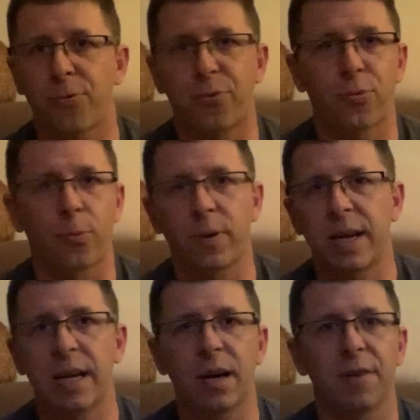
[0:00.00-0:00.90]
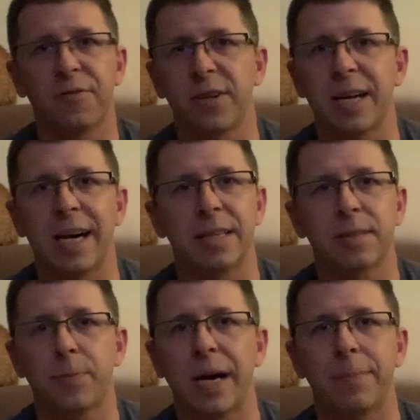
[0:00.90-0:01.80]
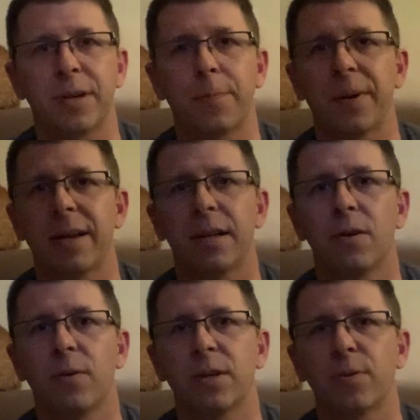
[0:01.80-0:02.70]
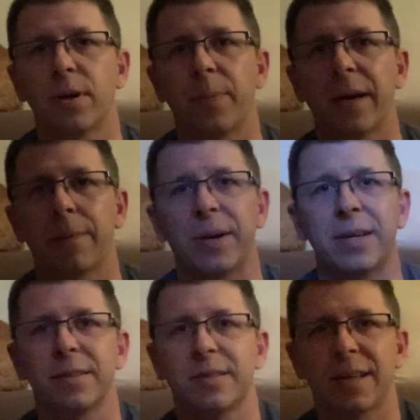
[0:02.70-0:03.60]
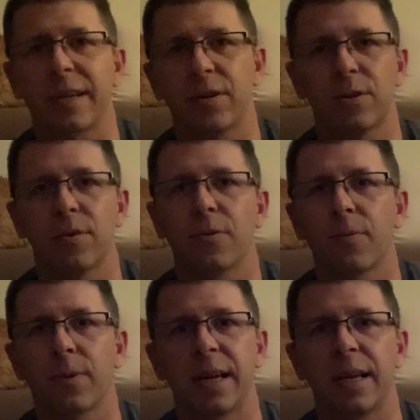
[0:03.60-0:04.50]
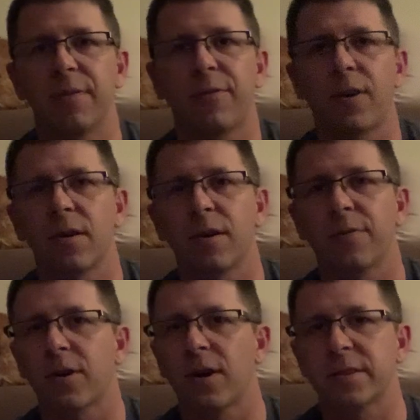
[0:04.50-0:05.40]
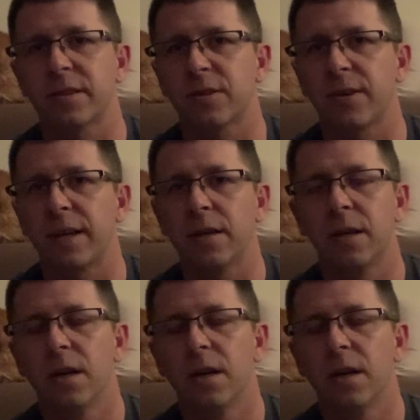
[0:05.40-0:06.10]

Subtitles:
3 of the 9s popped up, and I didn't know which one to pick because I couldn't read far enough across the screen.